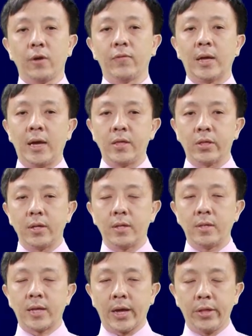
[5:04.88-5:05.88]
of the hazard,
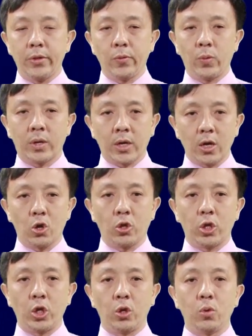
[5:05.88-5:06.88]
then we can
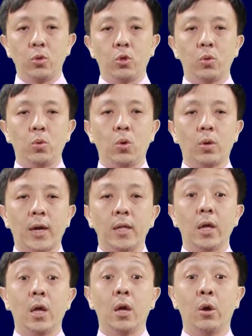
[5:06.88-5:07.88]
continue to look at
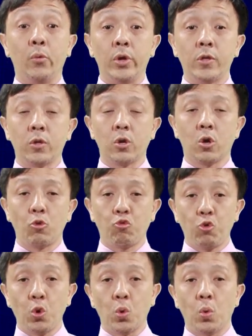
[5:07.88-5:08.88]
risk
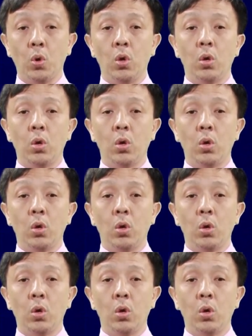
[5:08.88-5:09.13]
control.